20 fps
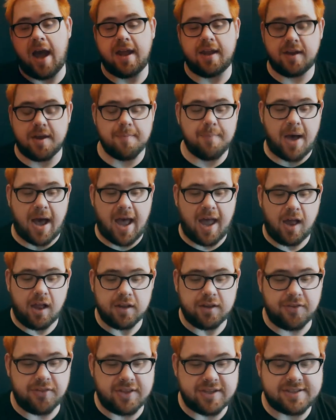I
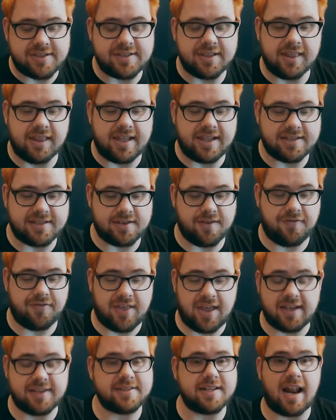compiled this list of
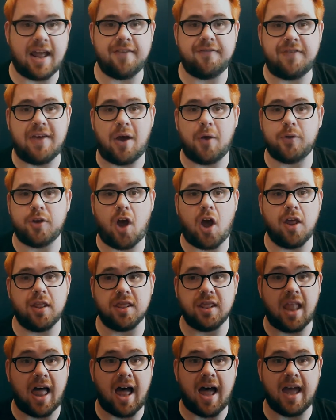things that I found
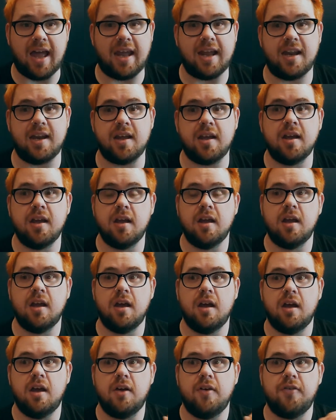online
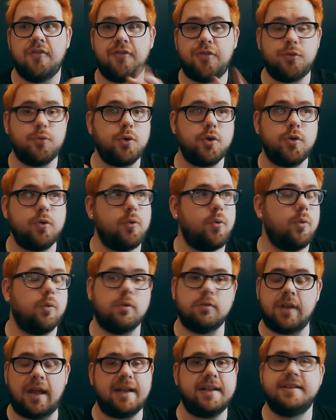through
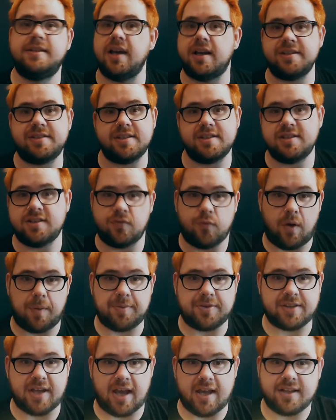like dozens of
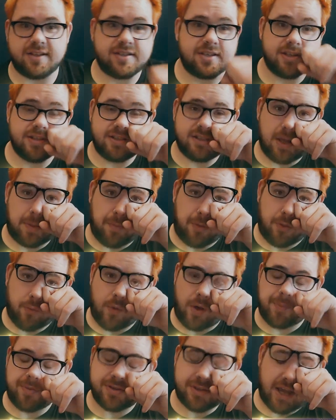websites, because some of the
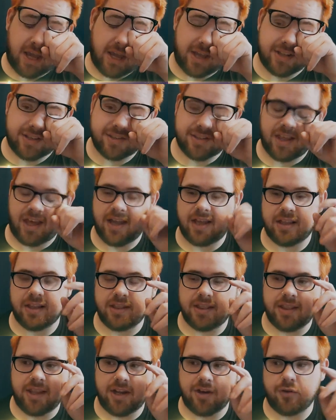websites like
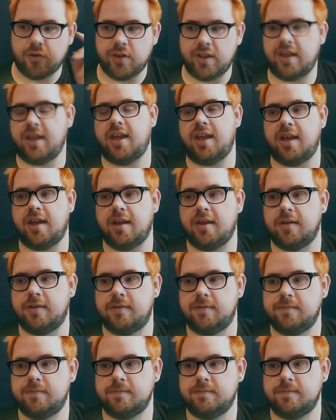literally